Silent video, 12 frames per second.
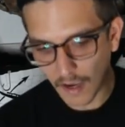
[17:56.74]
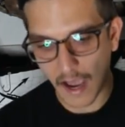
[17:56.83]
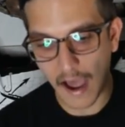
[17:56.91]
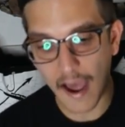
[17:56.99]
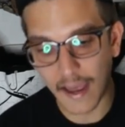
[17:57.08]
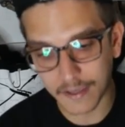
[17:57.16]

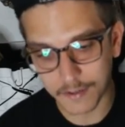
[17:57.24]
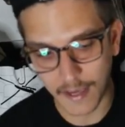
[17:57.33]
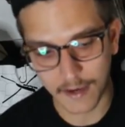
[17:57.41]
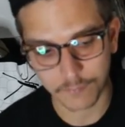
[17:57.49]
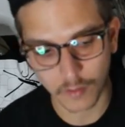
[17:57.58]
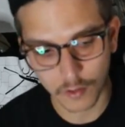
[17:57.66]
I
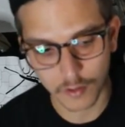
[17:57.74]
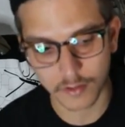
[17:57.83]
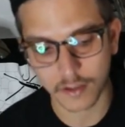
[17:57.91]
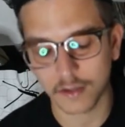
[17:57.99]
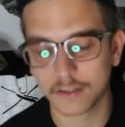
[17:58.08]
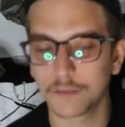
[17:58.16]
have
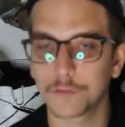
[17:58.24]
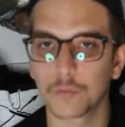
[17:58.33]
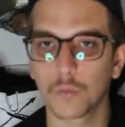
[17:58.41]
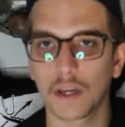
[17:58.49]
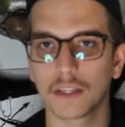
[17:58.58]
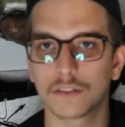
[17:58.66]
learned a
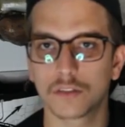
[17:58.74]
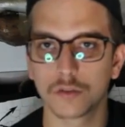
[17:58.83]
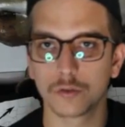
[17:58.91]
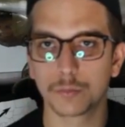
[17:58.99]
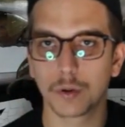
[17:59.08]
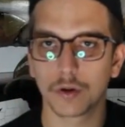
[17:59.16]
different way
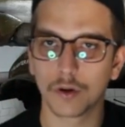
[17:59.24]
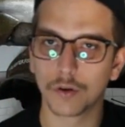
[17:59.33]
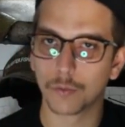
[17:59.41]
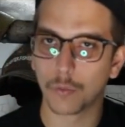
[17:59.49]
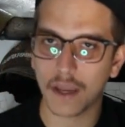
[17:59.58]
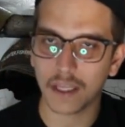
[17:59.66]
to put a
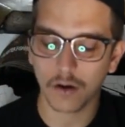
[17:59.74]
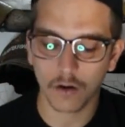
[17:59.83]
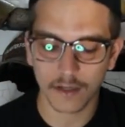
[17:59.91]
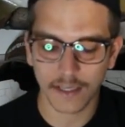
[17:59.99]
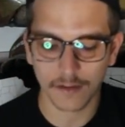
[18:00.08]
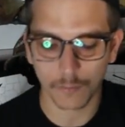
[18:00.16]
weight
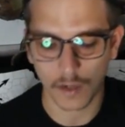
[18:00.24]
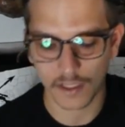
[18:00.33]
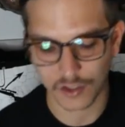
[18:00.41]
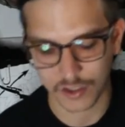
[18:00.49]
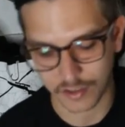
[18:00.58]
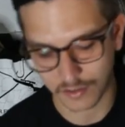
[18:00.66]
on it,
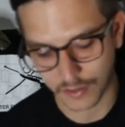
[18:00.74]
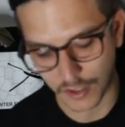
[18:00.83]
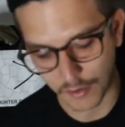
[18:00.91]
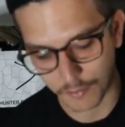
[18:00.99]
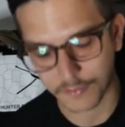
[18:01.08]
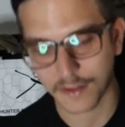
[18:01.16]
which, you
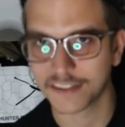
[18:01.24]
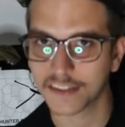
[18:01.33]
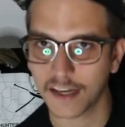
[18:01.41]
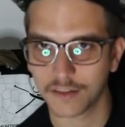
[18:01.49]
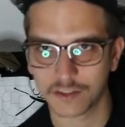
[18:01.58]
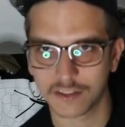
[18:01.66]
know, that's
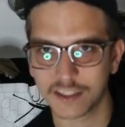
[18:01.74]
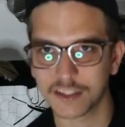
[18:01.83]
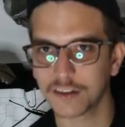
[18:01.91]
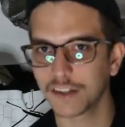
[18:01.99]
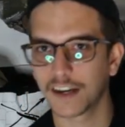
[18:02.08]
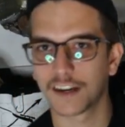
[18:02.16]
kind of a
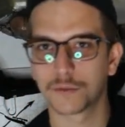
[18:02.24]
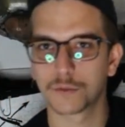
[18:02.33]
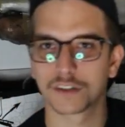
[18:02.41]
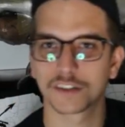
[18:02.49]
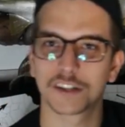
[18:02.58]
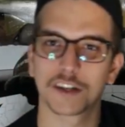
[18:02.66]
secret. I don't
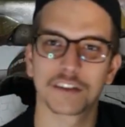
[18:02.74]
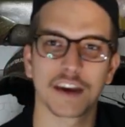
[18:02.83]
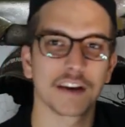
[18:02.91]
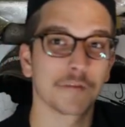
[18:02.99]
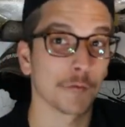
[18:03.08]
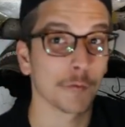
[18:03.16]
want to share
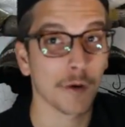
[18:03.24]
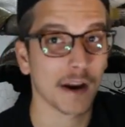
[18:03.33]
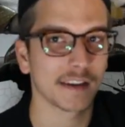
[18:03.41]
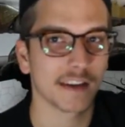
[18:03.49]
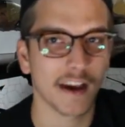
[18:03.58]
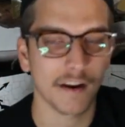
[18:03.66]
that
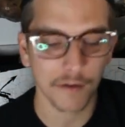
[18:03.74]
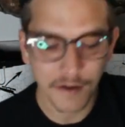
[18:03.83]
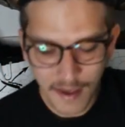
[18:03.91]
right now,